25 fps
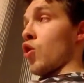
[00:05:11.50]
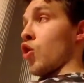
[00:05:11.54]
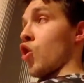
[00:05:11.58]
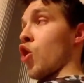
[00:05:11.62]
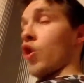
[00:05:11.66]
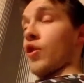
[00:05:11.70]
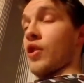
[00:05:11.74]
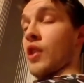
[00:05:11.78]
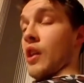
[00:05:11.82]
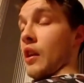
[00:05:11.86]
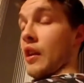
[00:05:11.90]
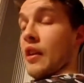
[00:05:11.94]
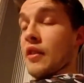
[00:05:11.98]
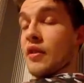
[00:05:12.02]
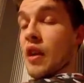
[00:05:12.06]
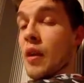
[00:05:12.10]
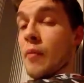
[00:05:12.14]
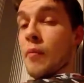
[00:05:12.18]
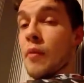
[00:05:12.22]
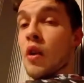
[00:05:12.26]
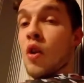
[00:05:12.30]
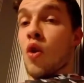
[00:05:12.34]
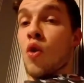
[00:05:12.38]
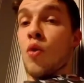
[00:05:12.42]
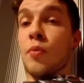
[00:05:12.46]
content is
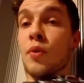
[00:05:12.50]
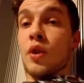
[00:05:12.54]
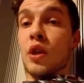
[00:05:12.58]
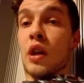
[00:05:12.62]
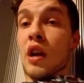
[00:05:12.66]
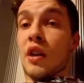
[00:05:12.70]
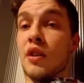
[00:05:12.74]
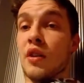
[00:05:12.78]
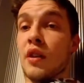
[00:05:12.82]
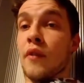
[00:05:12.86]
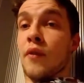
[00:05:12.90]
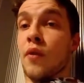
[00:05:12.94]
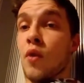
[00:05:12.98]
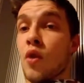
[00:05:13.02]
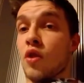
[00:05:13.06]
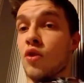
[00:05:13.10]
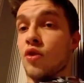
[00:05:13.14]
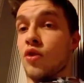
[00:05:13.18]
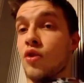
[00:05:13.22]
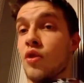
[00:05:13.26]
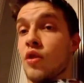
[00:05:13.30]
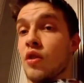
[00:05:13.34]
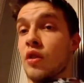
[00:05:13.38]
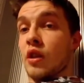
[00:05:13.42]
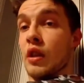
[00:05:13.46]
coming. I hope you guys have
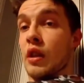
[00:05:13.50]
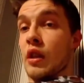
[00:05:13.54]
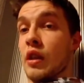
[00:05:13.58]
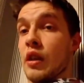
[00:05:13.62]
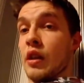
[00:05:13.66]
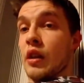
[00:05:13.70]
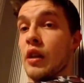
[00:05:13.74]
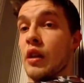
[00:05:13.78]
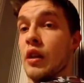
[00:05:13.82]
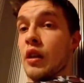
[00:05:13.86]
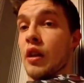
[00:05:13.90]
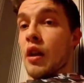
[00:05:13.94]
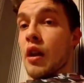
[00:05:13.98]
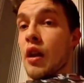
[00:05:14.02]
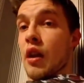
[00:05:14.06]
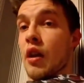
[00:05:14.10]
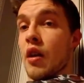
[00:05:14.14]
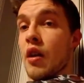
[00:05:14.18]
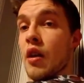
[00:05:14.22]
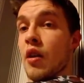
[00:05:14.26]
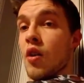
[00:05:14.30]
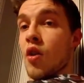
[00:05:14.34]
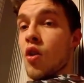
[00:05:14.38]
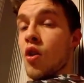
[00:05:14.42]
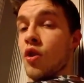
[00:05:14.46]
watched the
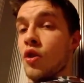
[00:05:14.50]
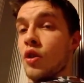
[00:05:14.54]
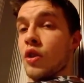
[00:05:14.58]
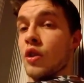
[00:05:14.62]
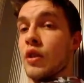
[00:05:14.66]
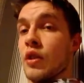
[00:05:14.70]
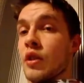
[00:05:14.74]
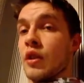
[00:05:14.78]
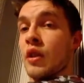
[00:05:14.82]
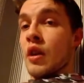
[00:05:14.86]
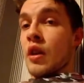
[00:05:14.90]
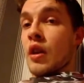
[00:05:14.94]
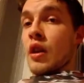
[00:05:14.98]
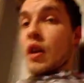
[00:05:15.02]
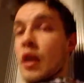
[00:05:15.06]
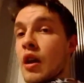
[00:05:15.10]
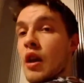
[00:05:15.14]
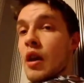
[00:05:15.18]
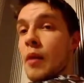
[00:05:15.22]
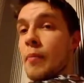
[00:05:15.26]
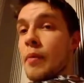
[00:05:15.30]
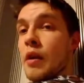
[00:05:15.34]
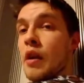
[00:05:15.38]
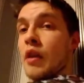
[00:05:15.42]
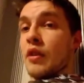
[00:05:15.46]
haunted
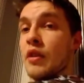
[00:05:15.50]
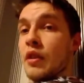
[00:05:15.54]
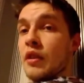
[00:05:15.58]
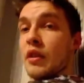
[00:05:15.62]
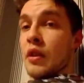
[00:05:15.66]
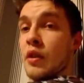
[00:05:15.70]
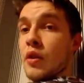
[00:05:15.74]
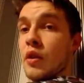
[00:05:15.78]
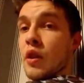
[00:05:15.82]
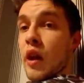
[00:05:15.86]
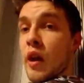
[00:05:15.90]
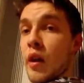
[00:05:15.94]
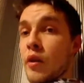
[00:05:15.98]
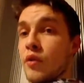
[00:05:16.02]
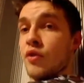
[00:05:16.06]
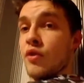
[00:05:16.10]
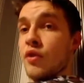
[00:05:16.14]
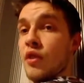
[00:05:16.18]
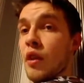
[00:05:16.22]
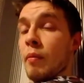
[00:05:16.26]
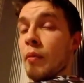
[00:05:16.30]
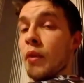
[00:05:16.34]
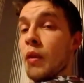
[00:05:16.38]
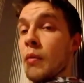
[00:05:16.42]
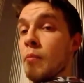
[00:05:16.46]
abandoned hill house.
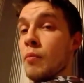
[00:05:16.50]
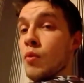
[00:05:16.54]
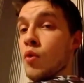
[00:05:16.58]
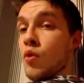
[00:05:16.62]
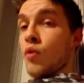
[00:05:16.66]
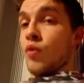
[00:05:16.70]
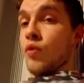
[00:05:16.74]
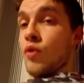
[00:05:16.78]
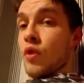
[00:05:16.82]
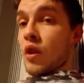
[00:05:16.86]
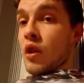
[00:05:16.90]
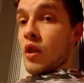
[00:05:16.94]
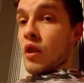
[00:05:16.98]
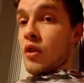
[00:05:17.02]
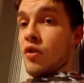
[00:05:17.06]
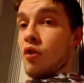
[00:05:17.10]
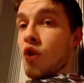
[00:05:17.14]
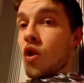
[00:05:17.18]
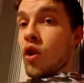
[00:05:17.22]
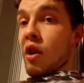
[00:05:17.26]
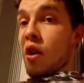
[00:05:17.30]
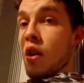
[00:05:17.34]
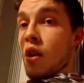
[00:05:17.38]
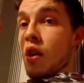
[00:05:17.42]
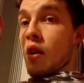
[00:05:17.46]
Something moved. It's
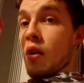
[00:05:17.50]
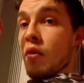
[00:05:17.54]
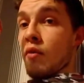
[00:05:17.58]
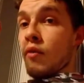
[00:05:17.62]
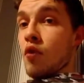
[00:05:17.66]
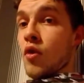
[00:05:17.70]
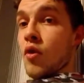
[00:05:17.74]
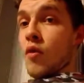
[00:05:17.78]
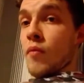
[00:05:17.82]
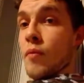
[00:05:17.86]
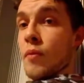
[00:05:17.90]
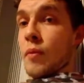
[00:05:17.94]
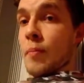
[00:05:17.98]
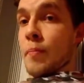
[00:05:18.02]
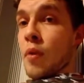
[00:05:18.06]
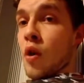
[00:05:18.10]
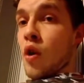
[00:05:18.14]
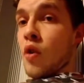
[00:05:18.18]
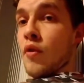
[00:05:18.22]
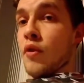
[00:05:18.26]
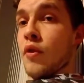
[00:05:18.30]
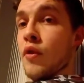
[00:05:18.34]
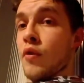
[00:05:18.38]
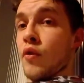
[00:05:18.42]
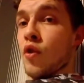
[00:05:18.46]
the
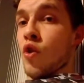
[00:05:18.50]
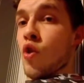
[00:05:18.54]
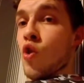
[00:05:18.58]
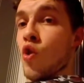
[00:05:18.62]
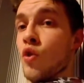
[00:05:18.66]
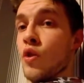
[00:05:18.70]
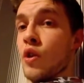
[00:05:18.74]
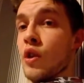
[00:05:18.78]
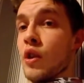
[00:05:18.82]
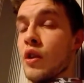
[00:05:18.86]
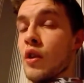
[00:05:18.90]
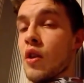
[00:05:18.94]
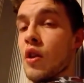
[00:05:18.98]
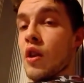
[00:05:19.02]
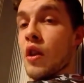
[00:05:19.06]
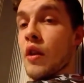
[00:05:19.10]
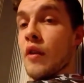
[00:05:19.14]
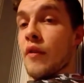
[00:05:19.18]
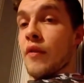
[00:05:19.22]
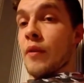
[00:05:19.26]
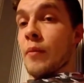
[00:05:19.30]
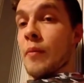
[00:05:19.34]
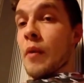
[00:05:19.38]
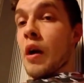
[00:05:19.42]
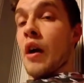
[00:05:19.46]
part of the recording
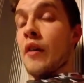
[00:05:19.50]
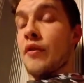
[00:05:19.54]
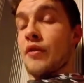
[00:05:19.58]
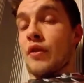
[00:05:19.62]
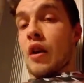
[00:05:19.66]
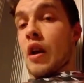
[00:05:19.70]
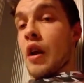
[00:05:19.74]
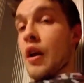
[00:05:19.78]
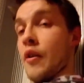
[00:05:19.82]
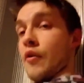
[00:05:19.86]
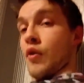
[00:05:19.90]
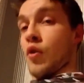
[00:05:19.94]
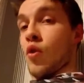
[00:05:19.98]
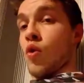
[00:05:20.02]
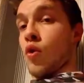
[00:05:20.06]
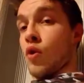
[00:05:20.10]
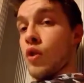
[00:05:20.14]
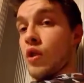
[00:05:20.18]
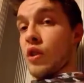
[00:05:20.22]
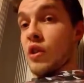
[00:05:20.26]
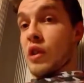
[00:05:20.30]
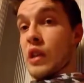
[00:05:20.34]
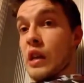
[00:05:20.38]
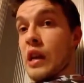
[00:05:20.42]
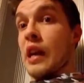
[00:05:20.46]
from after I
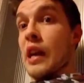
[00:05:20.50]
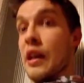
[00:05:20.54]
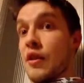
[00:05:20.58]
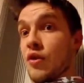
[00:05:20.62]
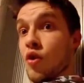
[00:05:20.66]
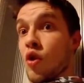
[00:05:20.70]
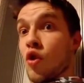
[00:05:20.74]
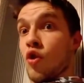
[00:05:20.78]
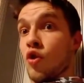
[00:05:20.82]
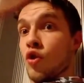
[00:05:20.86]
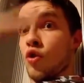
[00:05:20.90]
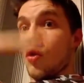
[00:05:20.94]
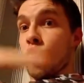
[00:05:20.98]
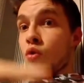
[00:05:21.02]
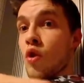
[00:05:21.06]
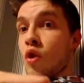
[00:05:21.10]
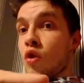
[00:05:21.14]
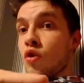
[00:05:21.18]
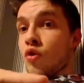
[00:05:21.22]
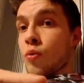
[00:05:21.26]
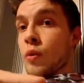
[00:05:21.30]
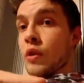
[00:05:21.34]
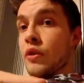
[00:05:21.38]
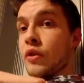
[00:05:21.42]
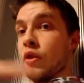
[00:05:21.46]
recorded is on
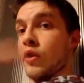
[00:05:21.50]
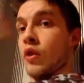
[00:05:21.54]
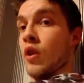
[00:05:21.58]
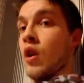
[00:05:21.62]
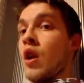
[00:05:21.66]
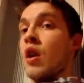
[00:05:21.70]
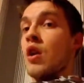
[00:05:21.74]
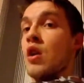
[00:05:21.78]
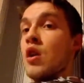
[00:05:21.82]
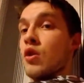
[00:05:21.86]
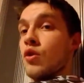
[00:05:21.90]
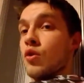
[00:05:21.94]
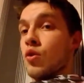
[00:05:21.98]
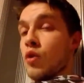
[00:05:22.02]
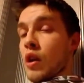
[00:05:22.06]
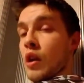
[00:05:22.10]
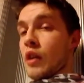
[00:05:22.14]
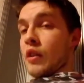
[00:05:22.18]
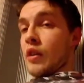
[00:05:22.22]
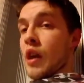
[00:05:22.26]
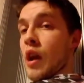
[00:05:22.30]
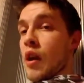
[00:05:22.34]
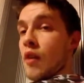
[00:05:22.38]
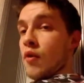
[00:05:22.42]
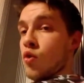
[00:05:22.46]
Twitter. So
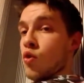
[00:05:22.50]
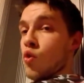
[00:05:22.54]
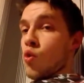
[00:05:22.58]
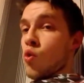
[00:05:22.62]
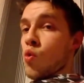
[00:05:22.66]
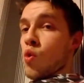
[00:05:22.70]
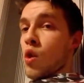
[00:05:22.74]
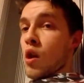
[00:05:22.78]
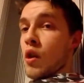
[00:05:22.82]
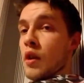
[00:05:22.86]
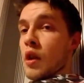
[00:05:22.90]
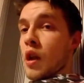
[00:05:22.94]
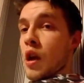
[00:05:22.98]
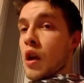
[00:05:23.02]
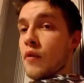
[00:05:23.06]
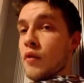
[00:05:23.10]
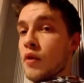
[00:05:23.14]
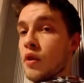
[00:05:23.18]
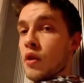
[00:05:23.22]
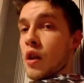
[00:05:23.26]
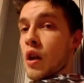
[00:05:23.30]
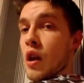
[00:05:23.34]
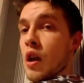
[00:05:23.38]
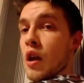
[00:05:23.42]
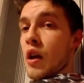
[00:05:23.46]
guys, go and have
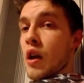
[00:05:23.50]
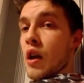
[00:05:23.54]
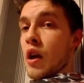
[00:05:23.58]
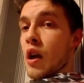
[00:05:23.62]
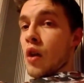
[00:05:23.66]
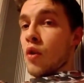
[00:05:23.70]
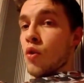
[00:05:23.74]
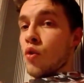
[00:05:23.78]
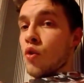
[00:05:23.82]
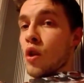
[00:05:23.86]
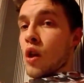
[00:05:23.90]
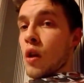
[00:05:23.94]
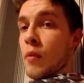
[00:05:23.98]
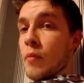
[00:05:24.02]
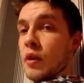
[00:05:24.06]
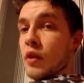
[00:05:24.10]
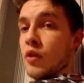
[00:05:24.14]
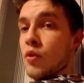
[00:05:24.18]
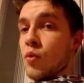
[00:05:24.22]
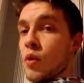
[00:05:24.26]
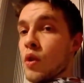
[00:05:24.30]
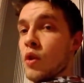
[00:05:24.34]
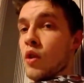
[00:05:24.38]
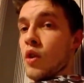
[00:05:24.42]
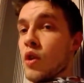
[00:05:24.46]
a look at my
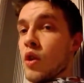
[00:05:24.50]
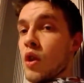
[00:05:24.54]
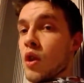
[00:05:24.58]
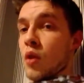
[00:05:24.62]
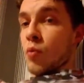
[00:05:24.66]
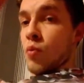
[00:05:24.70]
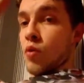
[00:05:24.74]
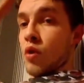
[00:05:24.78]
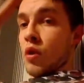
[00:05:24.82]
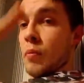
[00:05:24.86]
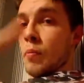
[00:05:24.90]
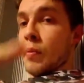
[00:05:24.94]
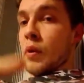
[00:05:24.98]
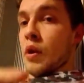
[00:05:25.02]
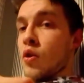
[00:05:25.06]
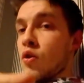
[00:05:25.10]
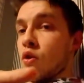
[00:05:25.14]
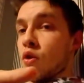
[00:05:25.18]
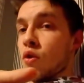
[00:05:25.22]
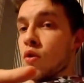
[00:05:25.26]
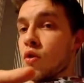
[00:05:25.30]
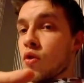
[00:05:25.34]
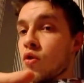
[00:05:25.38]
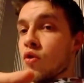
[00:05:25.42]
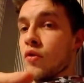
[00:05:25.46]
Twitter. It would have
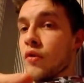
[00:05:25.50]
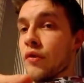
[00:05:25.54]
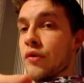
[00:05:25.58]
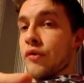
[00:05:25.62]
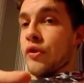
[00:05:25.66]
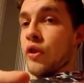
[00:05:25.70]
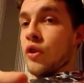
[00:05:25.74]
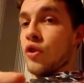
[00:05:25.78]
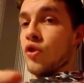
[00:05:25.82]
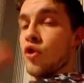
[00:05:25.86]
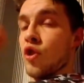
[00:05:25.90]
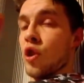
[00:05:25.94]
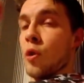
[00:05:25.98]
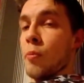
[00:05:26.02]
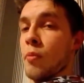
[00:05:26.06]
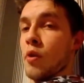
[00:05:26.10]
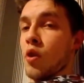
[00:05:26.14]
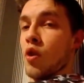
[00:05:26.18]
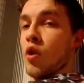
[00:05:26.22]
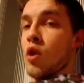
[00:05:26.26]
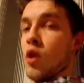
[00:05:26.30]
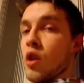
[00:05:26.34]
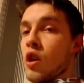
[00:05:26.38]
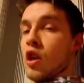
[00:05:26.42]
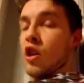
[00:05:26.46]
appeared on the front screen,
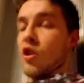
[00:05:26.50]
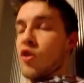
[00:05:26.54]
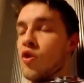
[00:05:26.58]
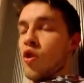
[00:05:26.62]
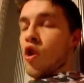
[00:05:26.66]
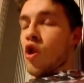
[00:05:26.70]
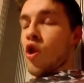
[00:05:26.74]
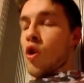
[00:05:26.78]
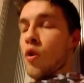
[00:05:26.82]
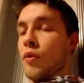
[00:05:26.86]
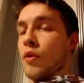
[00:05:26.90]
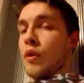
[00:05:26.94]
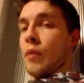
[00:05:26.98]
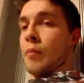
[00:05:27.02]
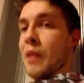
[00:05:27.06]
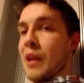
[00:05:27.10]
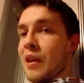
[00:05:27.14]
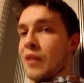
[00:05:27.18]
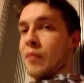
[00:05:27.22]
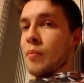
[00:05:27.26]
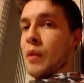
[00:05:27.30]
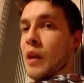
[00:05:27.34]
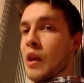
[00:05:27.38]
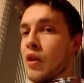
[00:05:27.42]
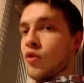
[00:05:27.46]
but it's on the
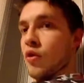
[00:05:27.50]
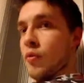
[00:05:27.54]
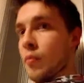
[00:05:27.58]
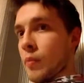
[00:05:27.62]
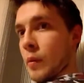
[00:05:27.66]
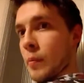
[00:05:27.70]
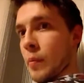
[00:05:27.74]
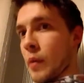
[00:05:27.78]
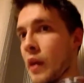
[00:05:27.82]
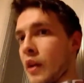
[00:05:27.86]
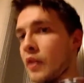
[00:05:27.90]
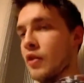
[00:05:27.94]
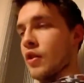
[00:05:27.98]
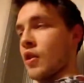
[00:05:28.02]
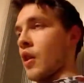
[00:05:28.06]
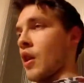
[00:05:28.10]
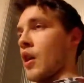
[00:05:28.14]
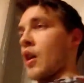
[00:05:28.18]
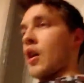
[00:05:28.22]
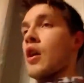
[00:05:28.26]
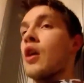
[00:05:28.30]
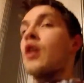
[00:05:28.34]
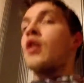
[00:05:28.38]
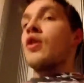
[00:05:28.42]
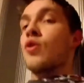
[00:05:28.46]
main page of my page.
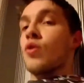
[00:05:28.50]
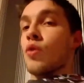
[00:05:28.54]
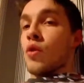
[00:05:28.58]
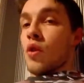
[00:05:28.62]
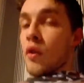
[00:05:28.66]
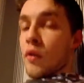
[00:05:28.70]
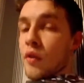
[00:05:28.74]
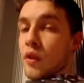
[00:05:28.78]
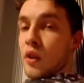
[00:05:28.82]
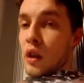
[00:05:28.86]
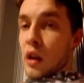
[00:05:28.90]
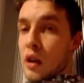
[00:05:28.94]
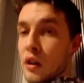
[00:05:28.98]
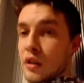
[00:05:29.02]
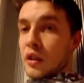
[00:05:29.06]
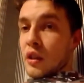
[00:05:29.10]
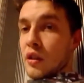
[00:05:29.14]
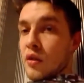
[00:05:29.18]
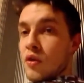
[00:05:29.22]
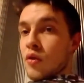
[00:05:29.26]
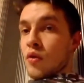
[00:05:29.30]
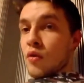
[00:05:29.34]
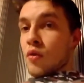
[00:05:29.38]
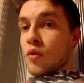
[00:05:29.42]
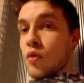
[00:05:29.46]
So if you guys
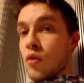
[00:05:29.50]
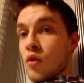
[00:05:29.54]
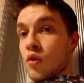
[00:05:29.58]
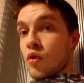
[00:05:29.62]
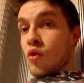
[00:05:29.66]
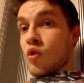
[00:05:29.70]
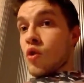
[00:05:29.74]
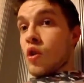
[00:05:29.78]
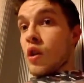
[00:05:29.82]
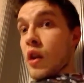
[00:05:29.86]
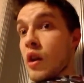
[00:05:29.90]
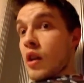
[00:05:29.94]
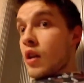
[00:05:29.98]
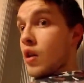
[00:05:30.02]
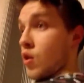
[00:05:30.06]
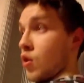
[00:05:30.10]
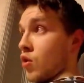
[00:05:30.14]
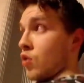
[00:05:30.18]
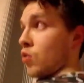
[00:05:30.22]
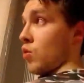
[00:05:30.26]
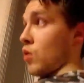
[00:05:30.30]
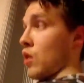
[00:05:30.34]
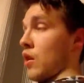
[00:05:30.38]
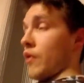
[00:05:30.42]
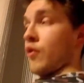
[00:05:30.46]
need to look at it,
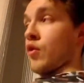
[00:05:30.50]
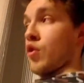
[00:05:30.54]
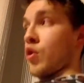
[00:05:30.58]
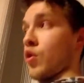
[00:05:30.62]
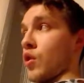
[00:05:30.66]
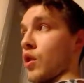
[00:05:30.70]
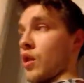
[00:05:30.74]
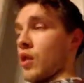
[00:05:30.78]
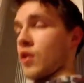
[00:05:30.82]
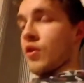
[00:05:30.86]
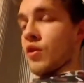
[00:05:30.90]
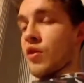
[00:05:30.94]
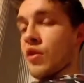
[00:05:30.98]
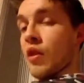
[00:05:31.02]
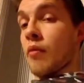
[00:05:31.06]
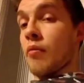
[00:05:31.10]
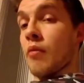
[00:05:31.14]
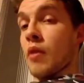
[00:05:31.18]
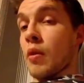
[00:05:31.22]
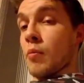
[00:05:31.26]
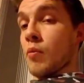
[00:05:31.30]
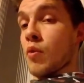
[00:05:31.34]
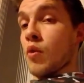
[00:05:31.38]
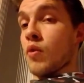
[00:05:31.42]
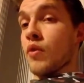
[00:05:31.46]
go have a look at it, because
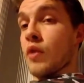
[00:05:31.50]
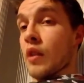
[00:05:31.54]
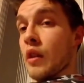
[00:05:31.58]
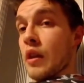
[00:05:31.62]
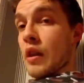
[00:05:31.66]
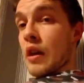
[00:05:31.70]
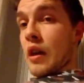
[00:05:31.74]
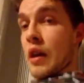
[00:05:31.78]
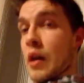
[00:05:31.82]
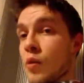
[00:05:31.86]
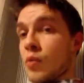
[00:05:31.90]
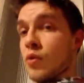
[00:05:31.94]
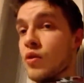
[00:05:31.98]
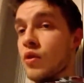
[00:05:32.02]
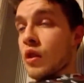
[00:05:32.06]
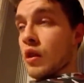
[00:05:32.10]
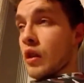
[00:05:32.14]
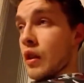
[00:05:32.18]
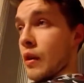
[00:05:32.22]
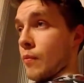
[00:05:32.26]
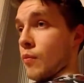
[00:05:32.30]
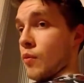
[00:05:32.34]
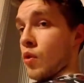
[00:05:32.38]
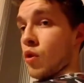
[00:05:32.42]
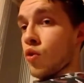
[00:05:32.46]
something moved on that house,
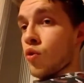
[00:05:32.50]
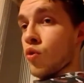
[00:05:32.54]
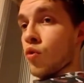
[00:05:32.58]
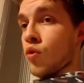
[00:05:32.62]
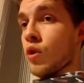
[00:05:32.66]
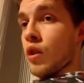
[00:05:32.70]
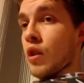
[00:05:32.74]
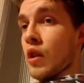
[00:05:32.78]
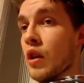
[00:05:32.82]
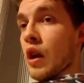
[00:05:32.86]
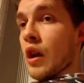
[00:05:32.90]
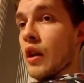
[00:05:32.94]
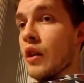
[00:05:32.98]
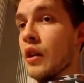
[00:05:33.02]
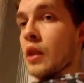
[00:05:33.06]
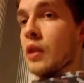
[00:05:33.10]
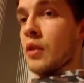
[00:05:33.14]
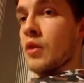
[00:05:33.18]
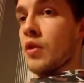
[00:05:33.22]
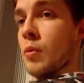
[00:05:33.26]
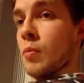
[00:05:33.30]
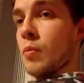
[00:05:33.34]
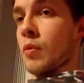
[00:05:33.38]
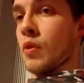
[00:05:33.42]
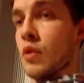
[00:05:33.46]
and I'm not joking. I
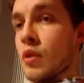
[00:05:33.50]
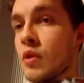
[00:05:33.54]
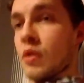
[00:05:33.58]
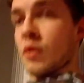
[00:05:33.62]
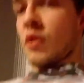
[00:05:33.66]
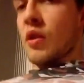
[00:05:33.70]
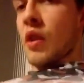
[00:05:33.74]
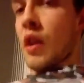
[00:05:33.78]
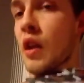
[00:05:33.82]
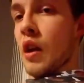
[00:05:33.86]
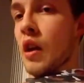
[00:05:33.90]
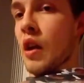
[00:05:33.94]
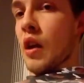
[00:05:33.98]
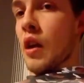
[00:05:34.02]
need someone's